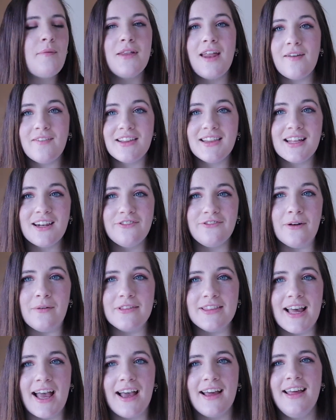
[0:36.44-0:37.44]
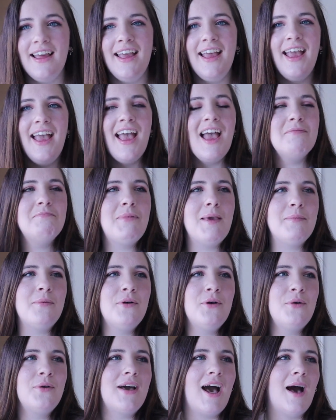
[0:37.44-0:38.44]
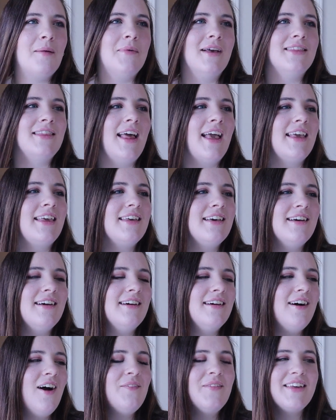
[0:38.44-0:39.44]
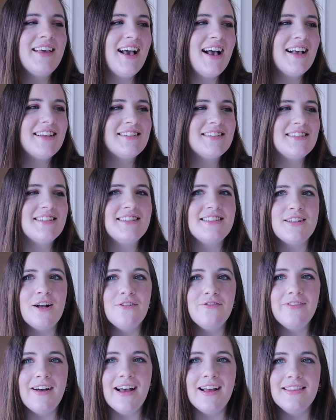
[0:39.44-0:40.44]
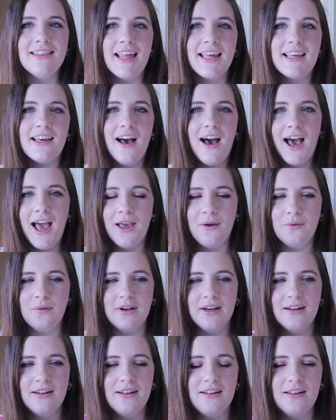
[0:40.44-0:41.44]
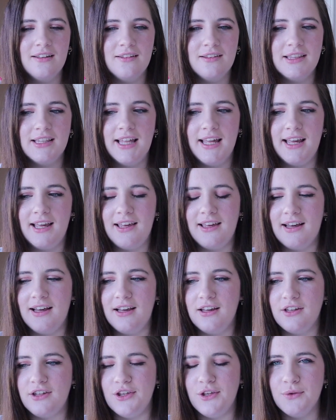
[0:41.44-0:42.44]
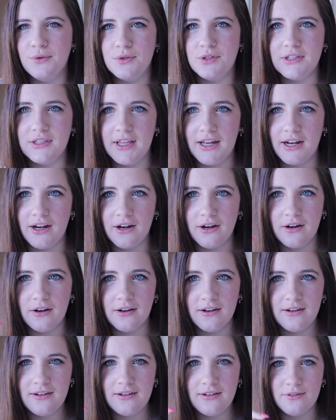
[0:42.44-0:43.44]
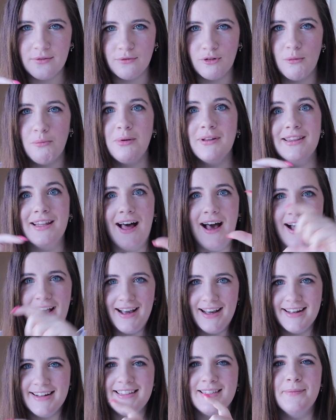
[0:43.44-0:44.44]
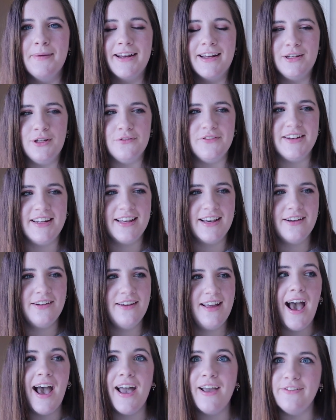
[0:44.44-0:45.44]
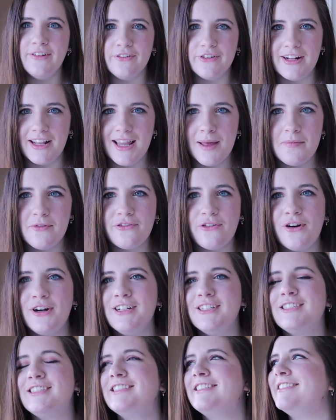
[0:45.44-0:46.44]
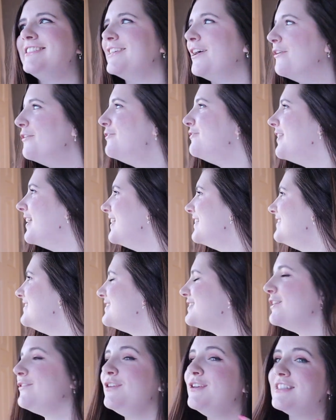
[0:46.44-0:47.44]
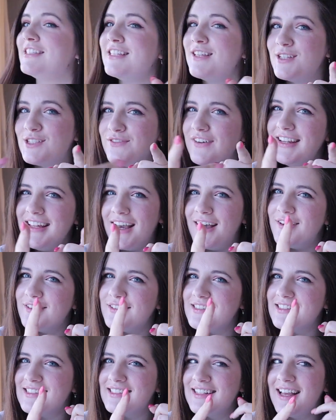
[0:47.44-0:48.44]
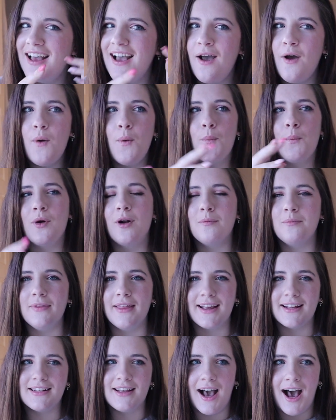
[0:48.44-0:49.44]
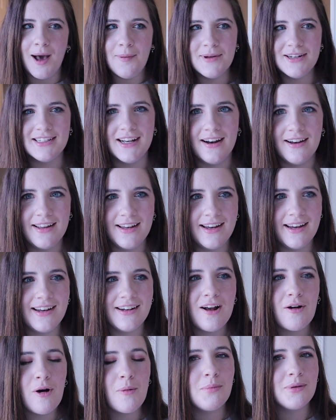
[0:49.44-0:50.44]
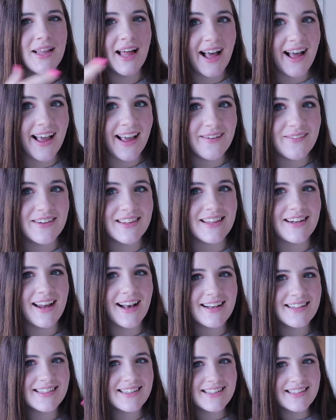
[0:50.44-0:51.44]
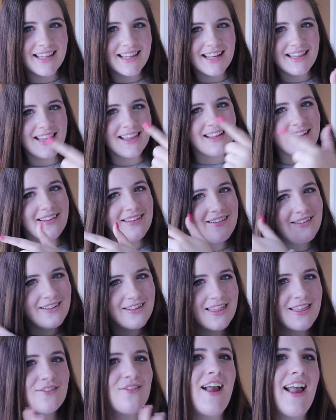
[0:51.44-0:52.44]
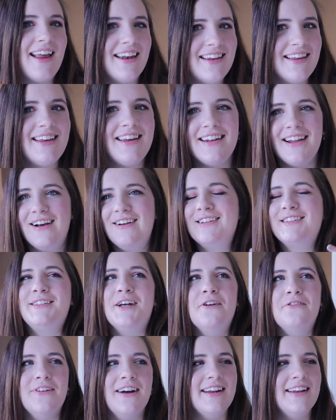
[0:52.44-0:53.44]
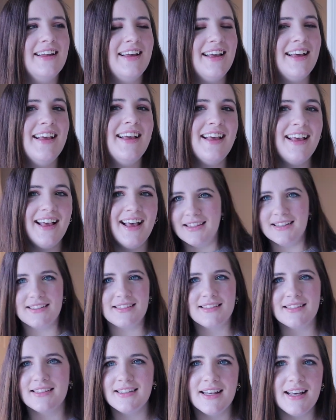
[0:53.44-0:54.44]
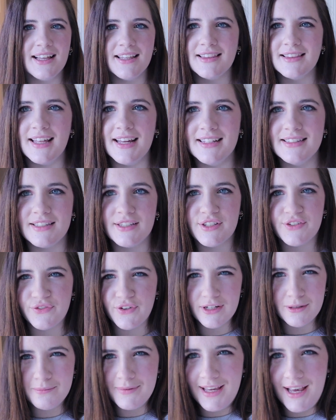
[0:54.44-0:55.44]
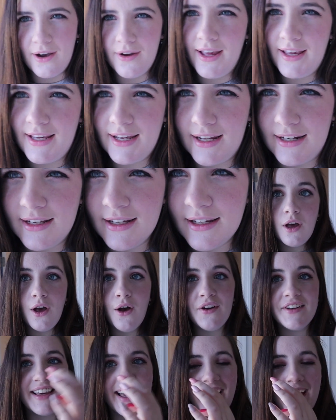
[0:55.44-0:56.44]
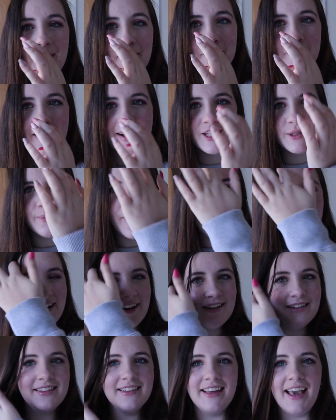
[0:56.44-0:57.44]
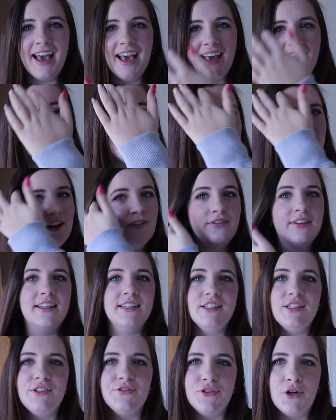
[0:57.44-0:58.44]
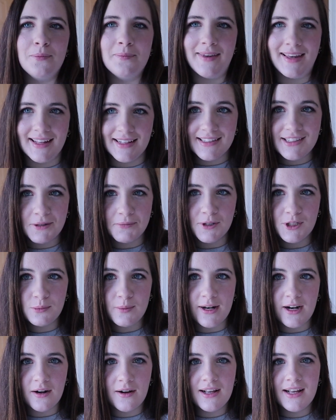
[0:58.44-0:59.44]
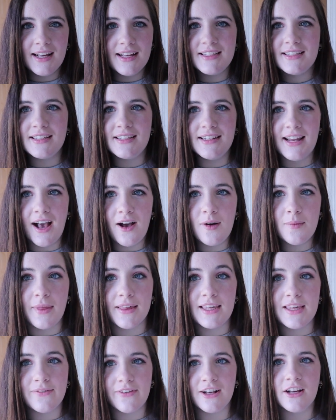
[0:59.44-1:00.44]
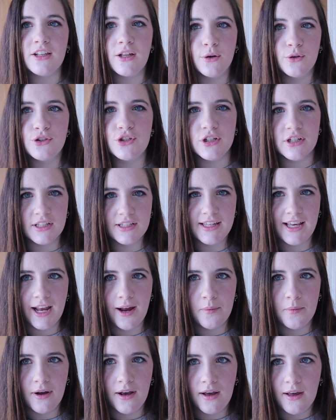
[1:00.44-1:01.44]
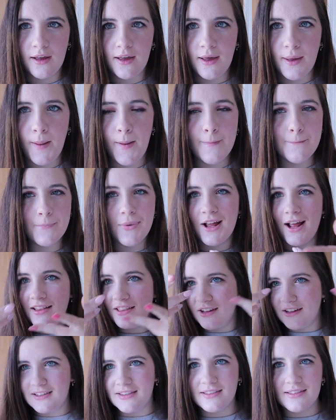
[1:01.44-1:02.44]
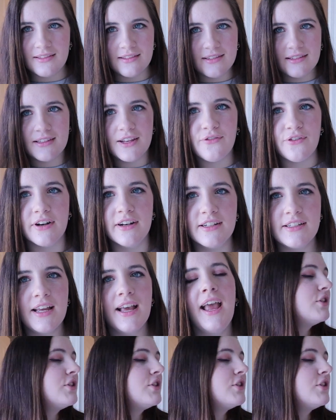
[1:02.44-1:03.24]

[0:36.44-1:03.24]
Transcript: I've been having a lot of fun with that and people who comment like, oh my gosh, this is so fun. Like I will like uh, use their reply to make a new video. I've never done that before. It's so fun. So if you see those videos, like comment on it and I'll reply with the next in the thread, you know, so fun. This lens is freaking me out, hang on. Okay, much better. Yay, love this for me. It's so much better. See, now I'm like even closer to the camera, but I look different.